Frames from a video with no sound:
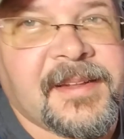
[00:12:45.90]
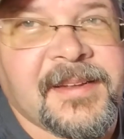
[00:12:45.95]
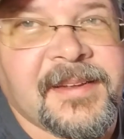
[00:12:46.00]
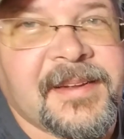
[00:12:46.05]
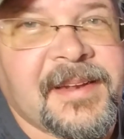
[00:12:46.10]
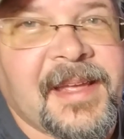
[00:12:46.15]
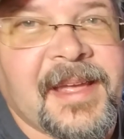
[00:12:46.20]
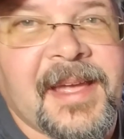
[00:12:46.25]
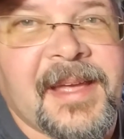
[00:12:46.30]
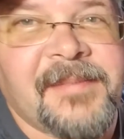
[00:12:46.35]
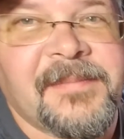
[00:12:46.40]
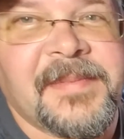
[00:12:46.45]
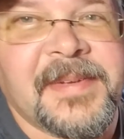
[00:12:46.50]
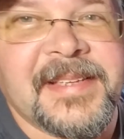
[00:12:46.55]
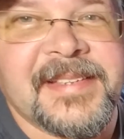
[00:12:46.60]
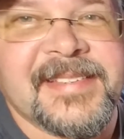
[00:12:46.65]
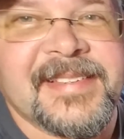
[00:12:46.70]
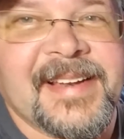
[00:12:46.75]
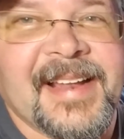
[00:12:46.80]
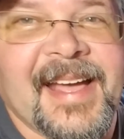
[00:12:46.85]
had me a
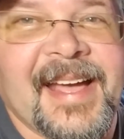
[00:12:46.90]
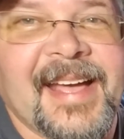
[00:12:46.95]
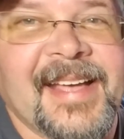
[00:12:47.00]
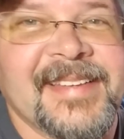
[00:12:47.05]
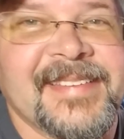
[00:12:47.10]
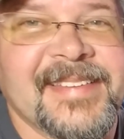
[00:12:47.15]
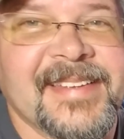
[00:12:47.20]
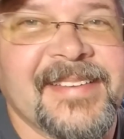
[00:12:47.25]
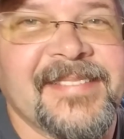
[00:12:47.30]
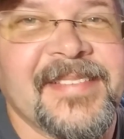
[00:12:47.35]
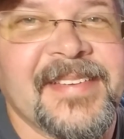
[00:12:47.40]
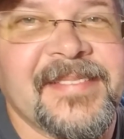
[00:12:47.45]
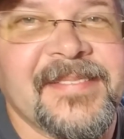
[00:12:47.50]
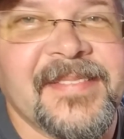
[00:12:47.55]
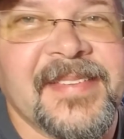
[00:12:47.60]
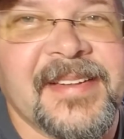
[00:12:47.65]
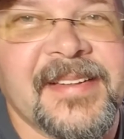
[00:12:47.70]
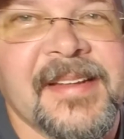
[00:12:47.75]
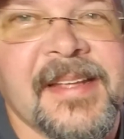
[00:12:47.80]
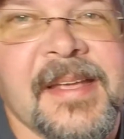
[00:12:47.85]
slice of it,
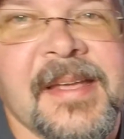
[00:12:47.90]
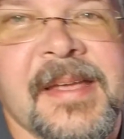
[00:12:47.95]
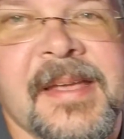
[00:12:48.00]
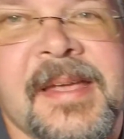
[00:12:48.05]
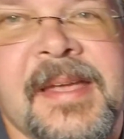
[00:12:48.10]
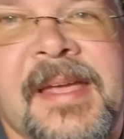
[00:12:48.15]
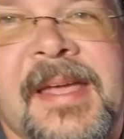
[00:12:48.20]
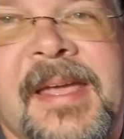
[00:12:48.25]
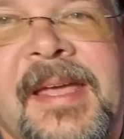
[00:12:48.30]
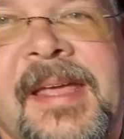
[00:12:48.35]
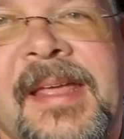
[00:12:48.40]
and